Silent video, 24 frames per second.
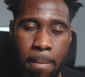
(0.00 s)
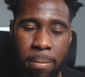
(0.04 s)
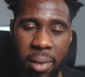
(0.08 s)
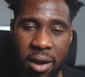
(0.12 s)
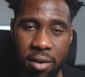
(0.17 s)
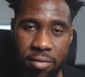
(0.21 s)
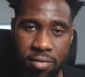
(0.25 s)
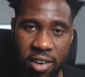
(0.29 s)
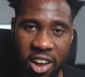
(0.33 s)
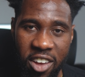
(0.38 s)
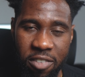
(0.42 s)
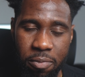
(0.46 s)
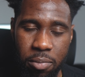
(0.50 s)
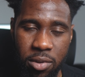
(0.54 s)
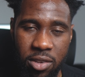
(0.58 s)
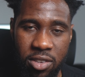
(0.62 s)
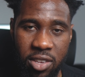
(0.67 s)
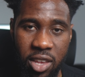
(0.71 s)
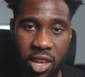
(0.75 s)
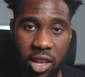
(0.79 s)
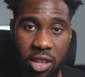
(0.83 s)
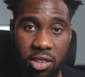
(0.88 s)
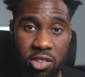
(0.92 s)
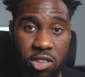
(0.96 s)
by
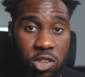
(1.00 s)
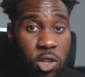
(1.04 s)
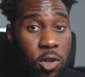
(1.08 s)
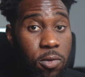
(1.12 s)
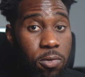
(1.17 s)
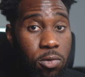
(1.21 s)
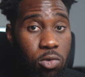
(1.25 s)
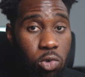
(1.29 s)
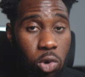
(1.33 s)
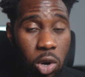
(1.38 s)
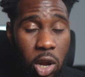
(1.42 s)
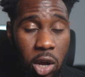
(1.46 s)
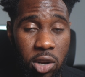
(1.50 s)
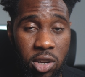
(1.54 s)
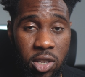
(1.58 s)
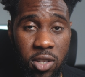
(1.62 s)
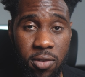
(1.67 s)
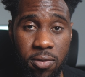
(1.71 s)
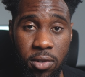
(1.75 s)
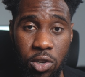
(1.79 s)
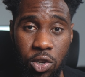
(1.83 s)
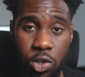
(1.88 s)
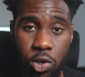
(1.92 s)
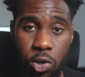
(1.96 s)
5% if we roll out
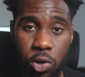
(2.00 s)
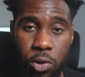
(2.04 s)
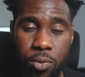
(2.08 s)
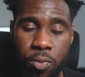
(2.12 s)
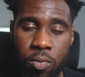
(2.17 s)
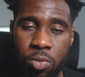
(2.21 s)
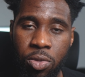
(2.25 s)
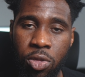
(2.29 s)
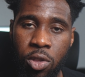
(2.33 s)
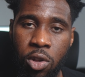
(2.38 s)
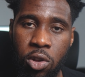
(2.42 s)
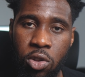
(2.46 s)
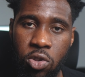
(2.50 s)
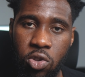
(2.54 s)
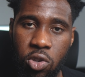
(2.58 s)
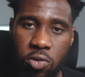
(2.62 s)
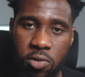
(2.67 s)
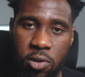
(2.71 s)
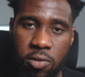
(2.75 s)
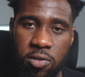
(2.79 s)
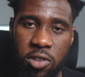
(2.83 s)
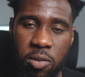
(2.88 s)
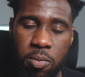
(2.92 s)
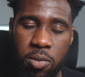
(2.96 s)
this feature to
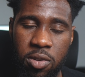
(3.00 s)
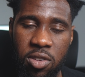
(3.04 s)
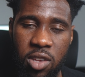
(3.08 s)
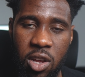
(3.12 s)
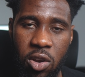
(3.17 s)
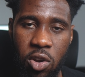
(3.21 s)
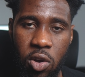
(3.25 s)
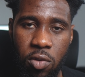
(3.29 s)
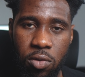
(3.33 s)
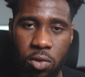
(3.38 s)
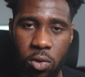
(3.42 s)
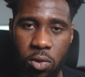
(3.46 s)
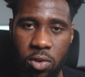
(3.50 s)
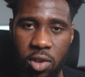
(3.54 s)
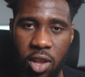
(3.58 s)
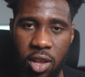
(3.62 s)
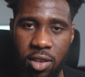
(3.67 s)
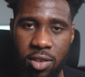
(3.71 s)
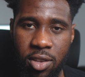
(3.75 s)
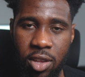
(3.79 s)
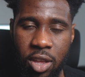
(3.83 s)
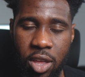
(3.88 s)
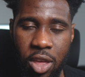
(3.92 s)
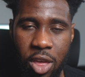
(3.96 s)
50% of
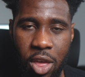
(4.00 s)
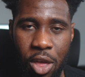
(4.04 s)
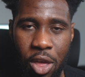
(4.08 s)
users.